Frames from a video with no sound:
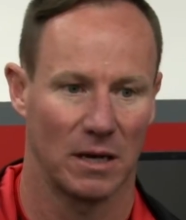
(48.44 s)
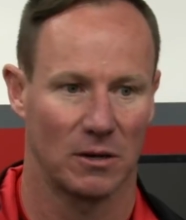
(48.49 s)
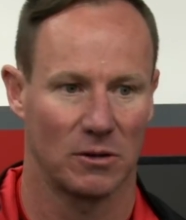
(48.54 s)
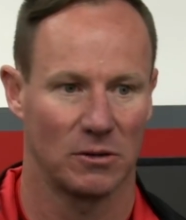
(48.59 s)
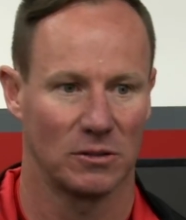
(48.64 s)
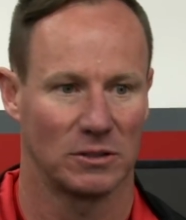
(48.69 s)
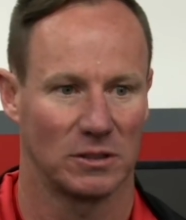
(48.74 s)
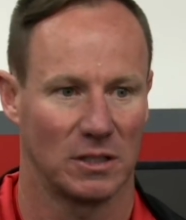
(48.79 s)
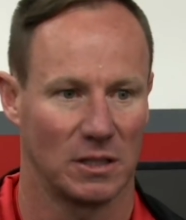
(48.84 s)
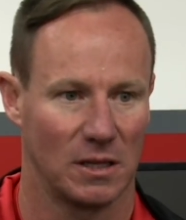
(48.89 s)
Matt
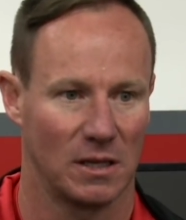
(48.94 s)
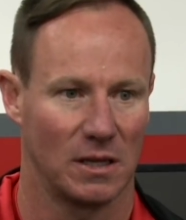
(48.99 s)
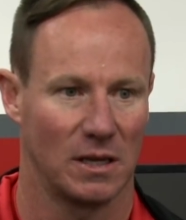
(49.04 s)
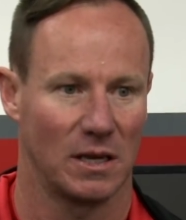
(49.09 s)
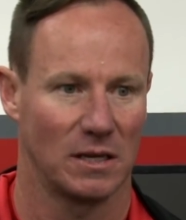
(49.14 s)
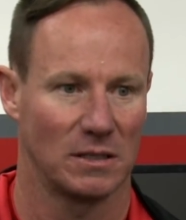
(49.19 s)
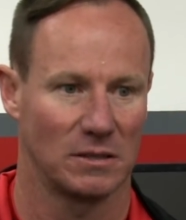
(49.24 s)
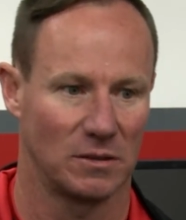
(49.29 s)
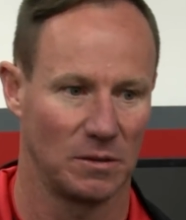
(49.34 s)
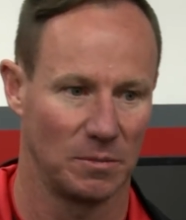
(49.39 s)

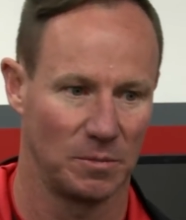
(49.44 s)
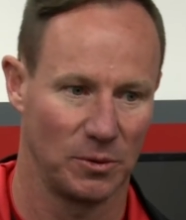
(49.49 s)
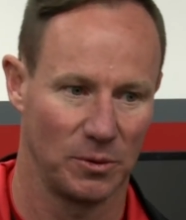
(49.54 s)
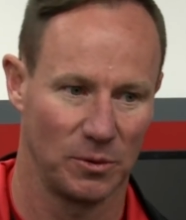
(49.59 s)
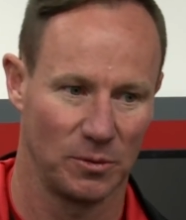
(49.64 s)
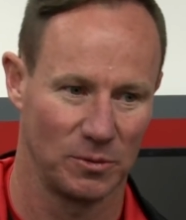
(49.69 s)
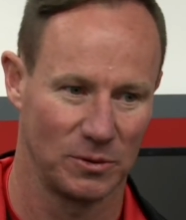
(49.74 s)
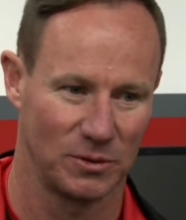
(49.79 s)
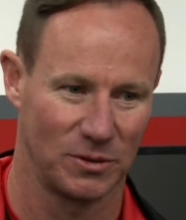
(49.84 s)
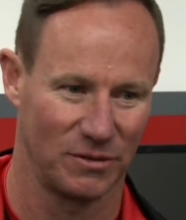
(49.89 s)
Costello's
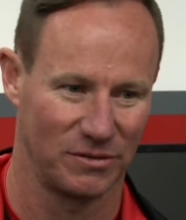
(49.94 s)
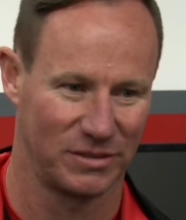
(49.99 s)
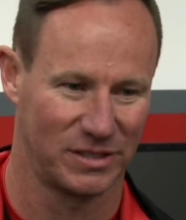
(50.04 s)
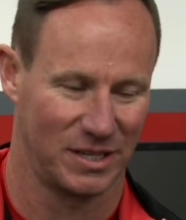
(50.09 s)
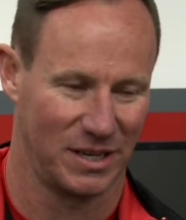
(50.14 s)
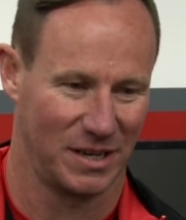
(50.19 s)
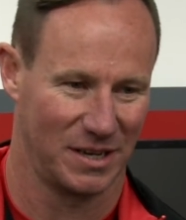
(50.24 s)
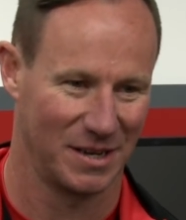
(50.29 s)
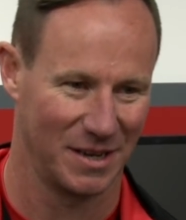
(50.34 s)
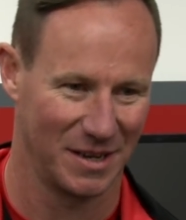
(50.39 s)
debut was
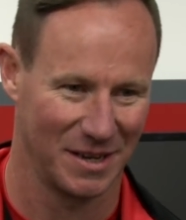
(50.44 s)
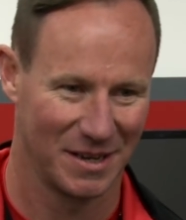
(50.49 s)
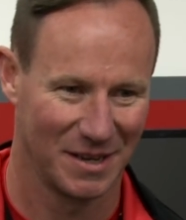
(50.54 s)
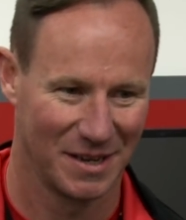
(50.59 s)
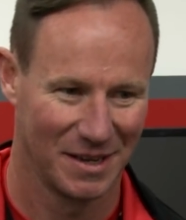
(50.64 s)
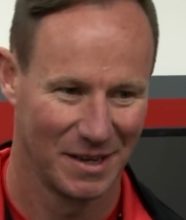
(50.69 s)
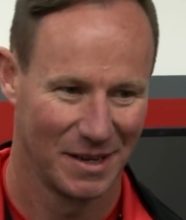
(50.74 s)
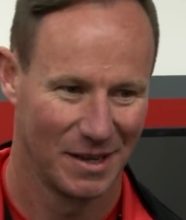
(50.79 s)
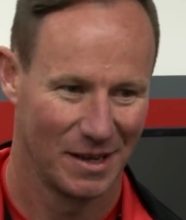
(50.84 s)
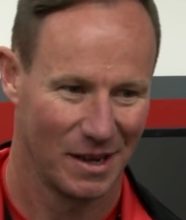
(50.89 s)
obviously
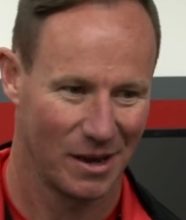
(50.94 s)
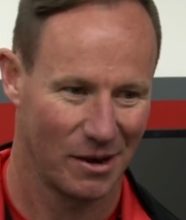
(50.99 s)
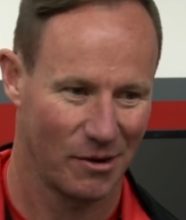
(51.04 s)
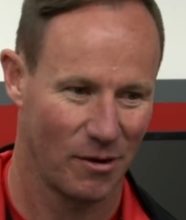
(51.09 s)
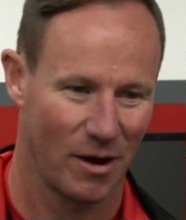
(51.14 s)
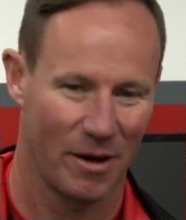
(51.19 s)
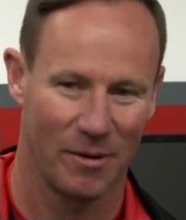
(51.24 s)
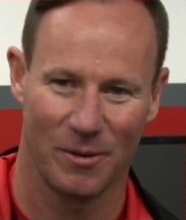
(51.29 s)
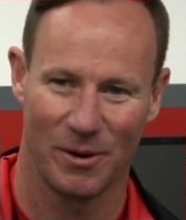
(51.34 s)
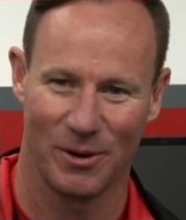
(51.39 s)
a
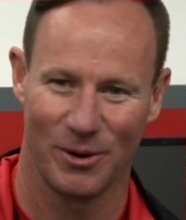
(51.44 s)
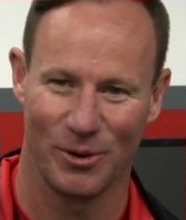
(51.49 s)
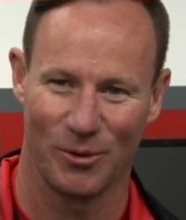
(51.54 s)
great one.